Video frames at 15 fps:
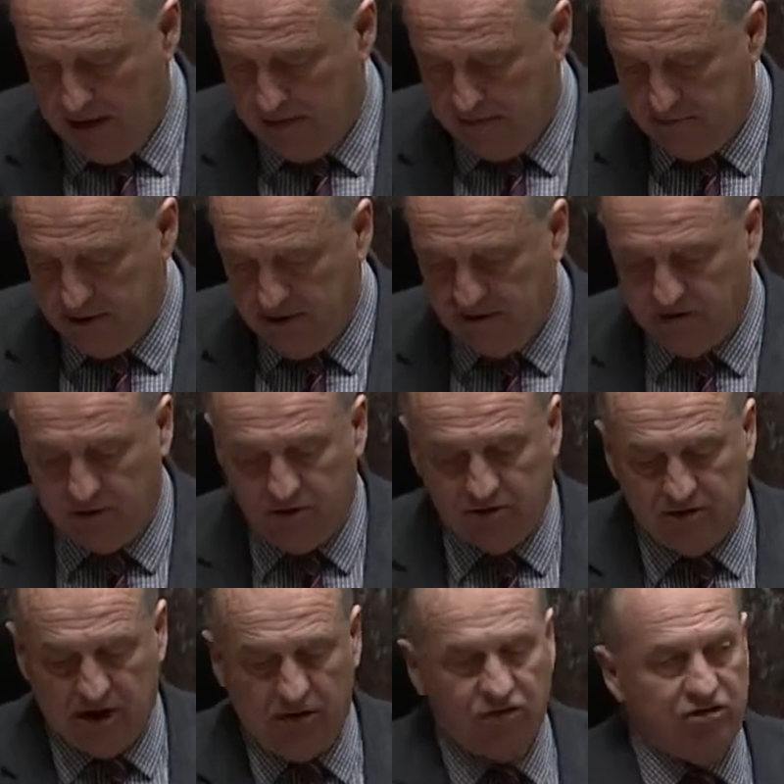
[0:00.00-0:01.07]
Minister is,
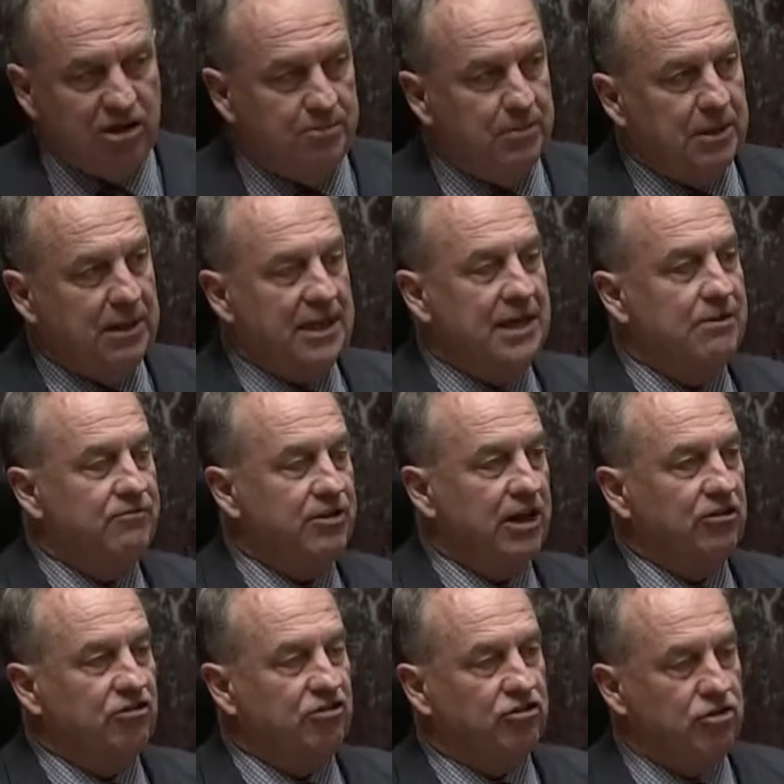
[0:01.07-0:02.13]
does she believe that
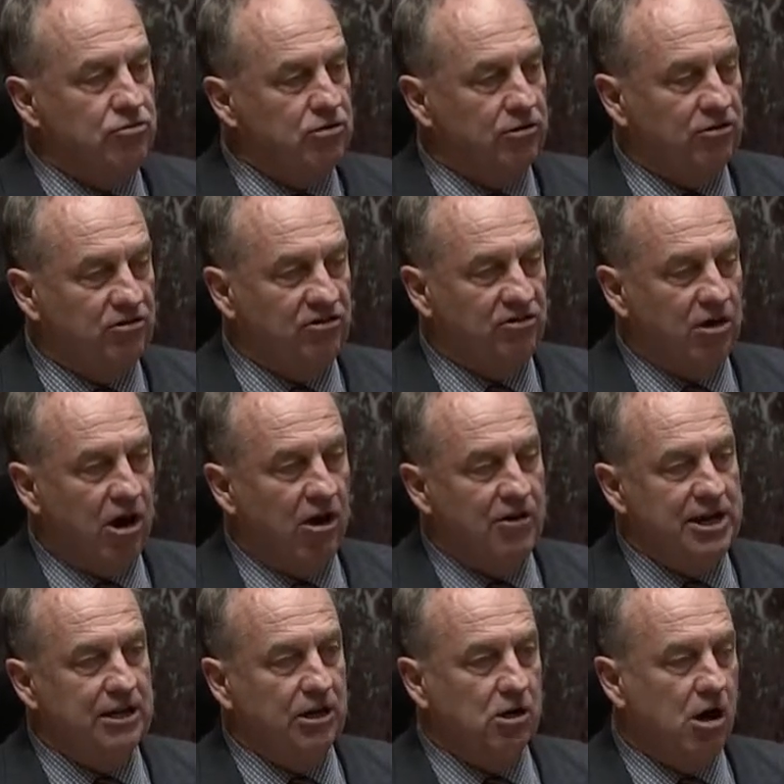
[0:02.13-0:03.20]
students are
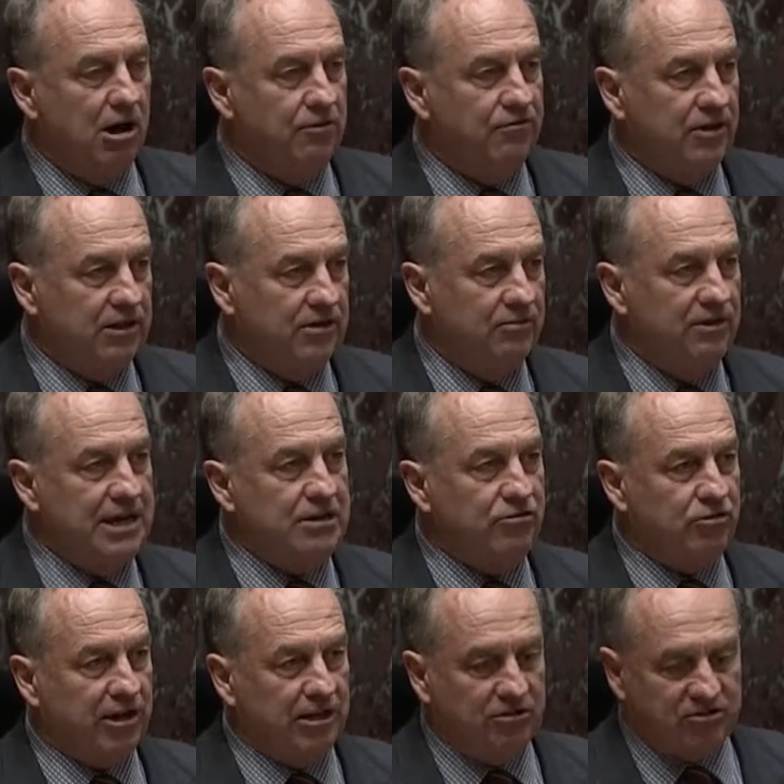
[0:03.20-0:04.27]
in a conflict of
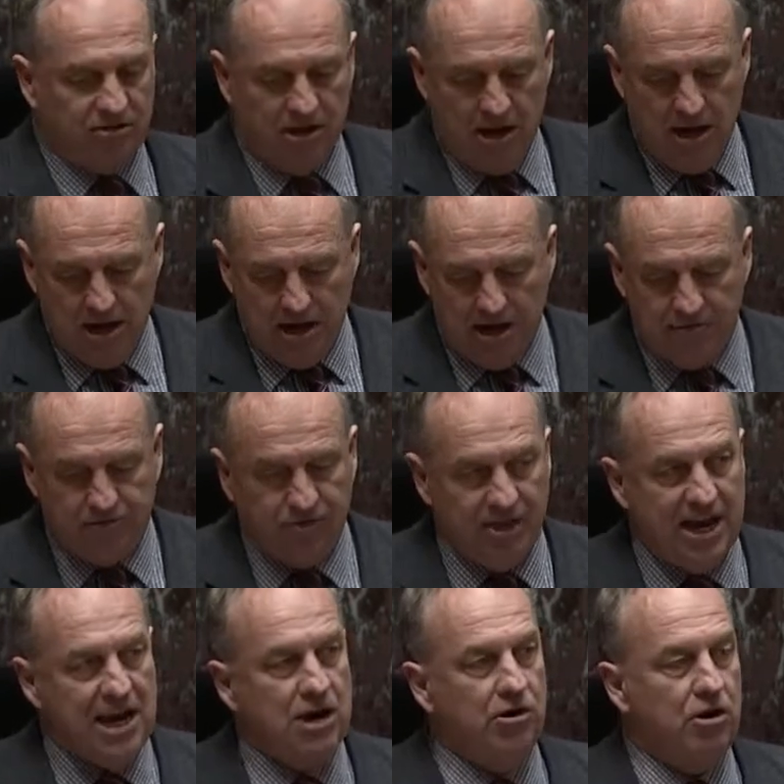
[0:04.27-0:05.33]
interest if
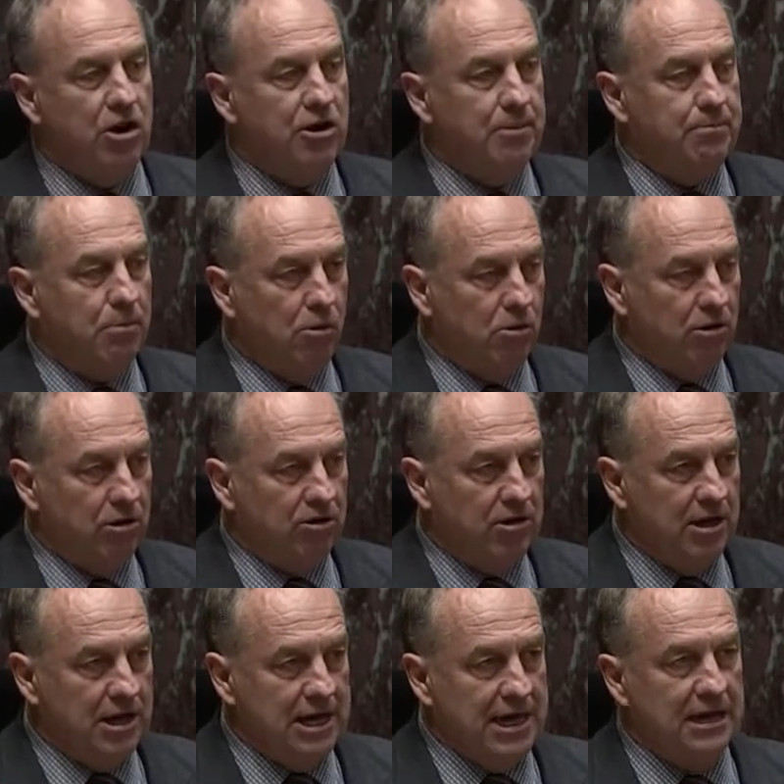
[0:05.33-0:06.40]
they are on a board,
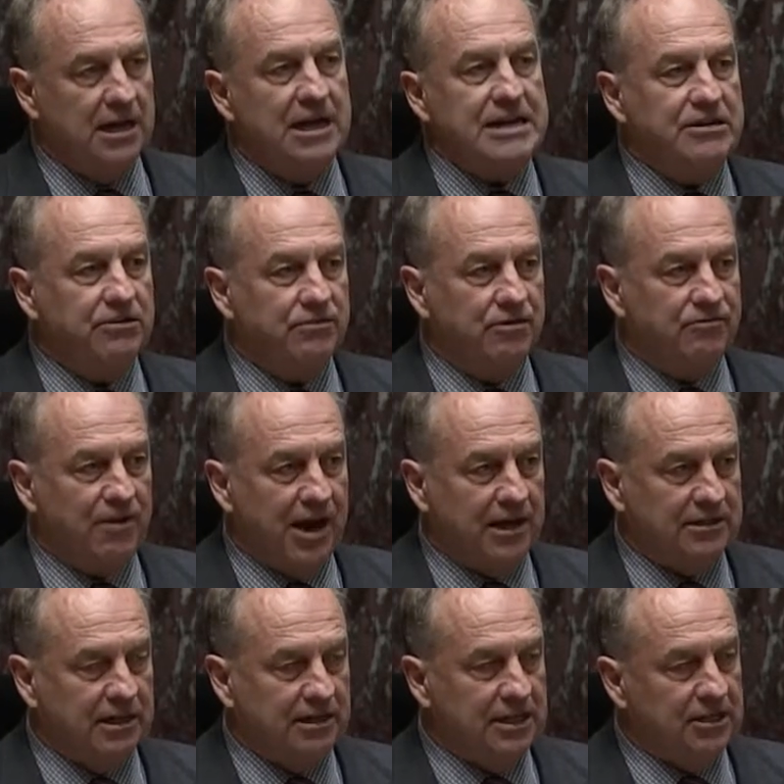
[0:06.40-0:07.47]
in light of the
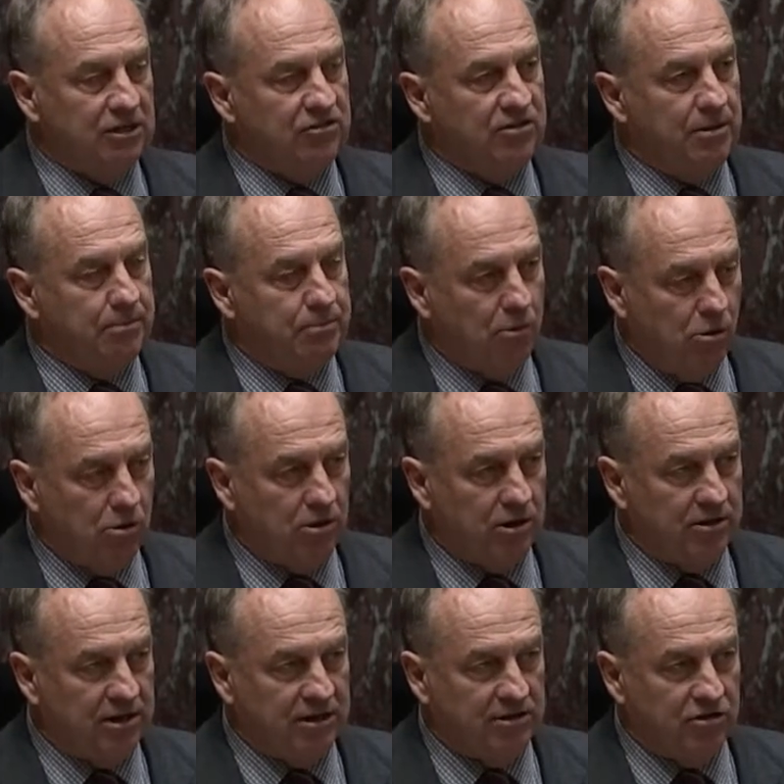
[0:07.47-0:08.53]
fact that it is the
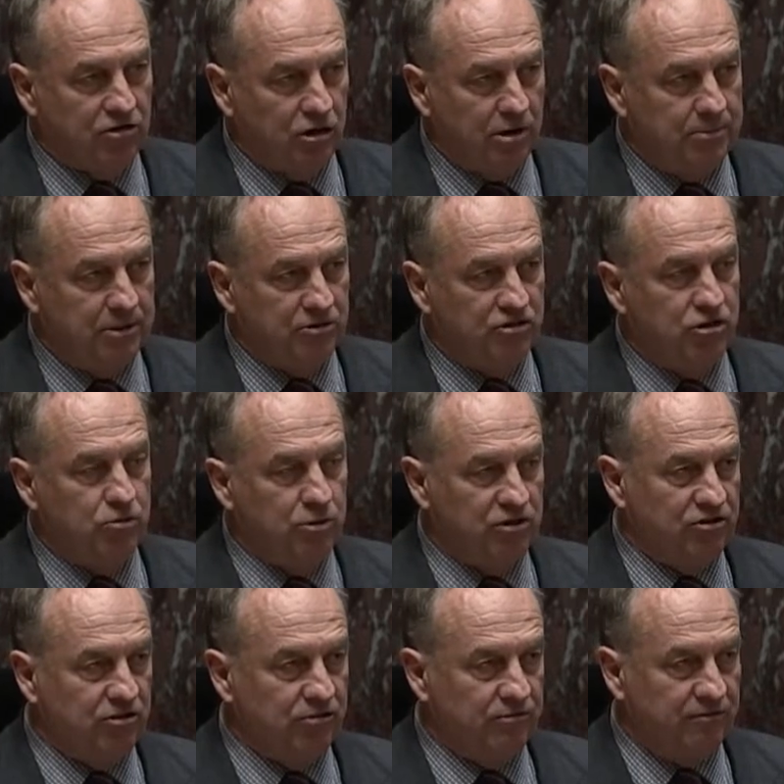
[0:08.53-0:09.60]
board that determines
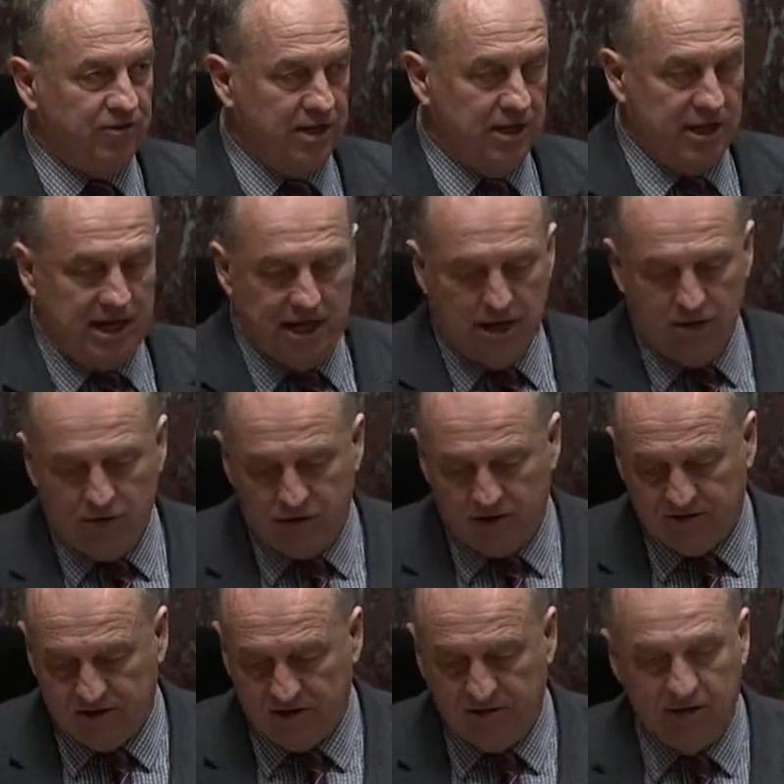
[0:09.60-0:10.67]
tuition fee
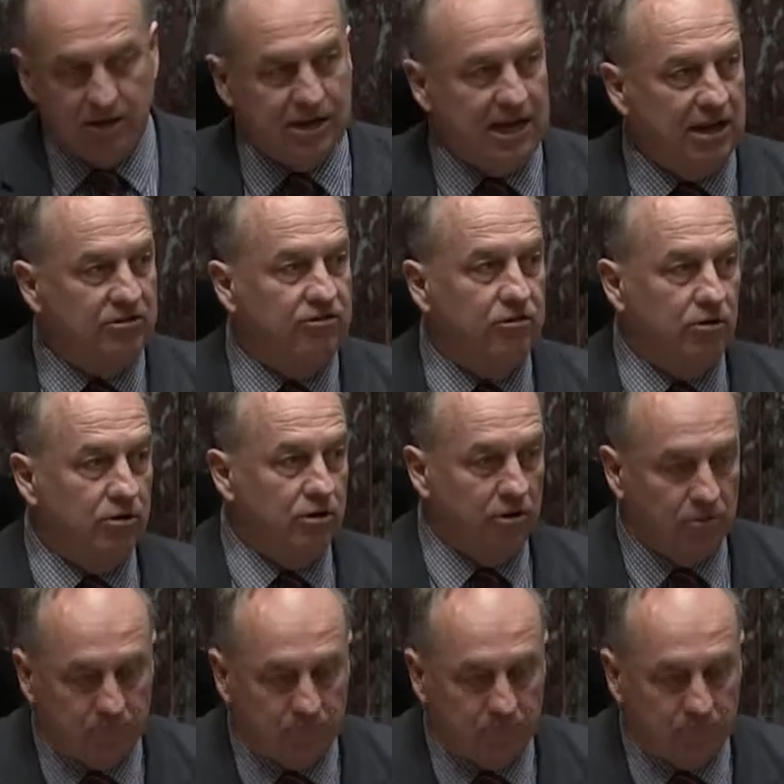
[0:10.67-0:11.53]
increases? Yes or no?